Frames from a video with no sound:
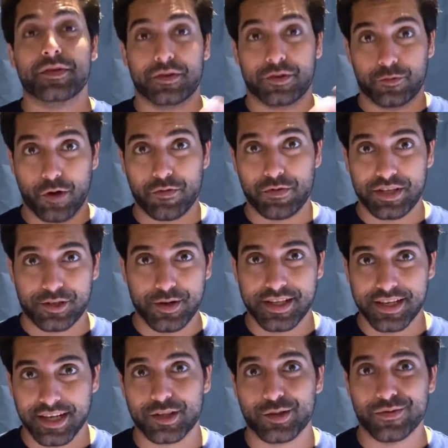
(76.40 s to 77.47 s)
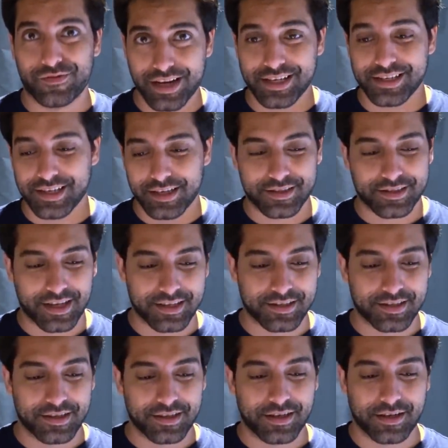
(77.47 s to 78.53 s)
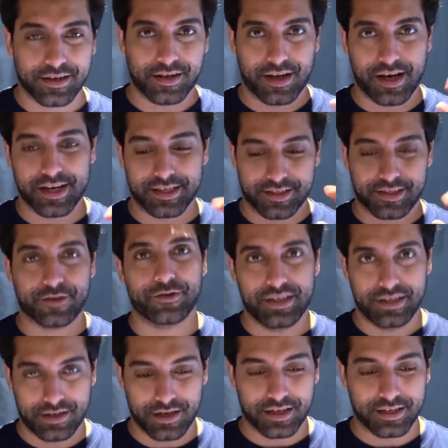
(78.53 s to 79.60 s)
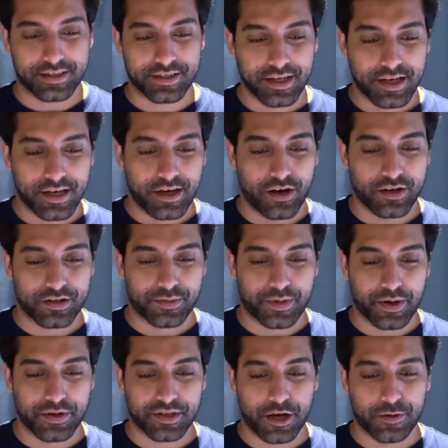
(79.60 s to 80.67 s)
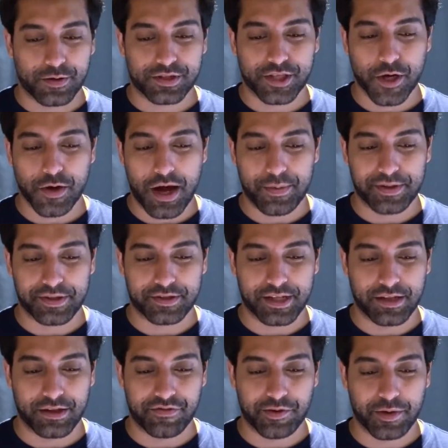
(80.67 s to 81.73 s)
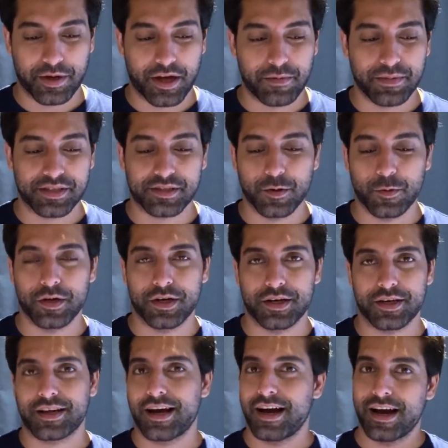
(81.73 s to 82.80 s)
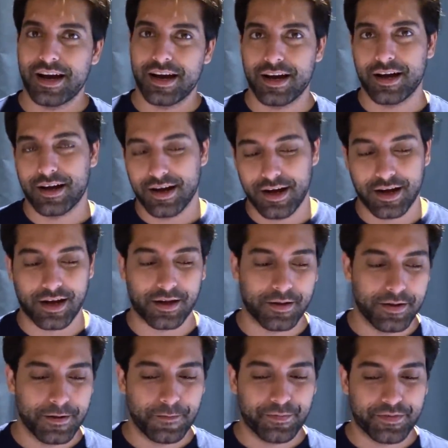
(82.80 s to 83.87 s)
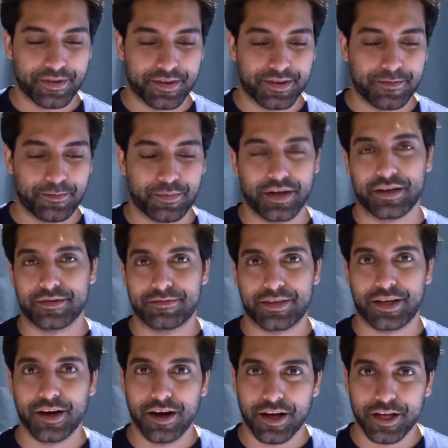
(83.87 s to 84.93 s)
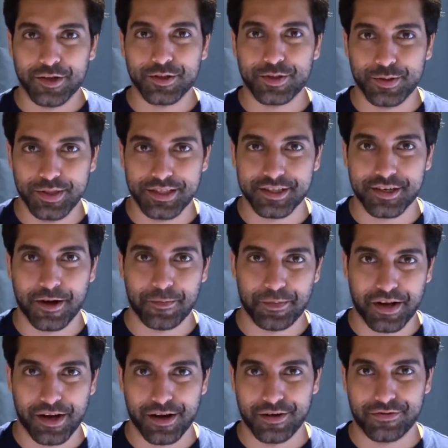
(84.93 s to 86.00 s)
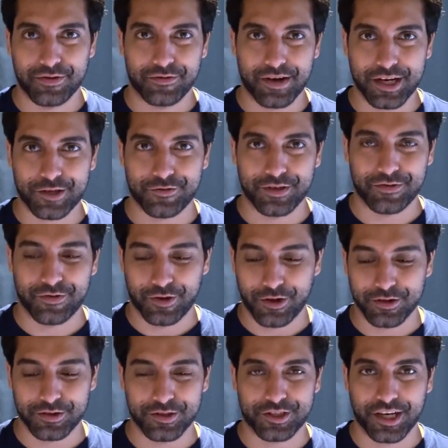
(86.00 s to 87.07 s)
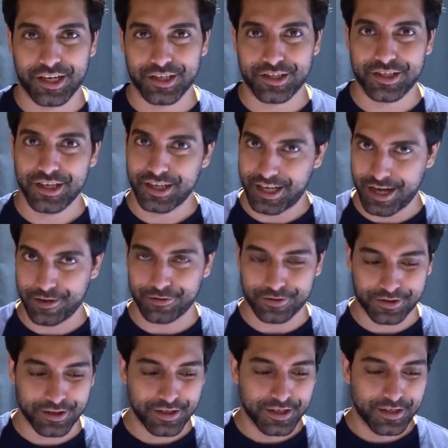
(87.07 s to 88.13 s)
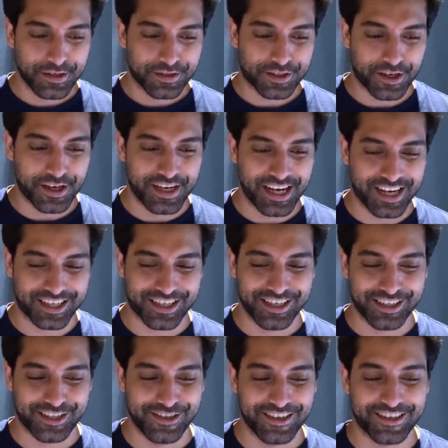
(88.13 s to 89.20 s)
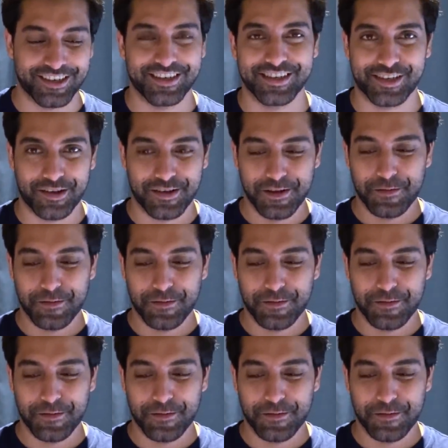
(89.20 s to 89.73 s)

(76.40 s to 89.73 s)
Quote retweeting it to fix it, says light, green light. I suppose I was so happy to tell everyone I missed the word, ha ha ha. But the guy who tweeted on behalf of Rashford forgot to change the account. So he actually tweeted on his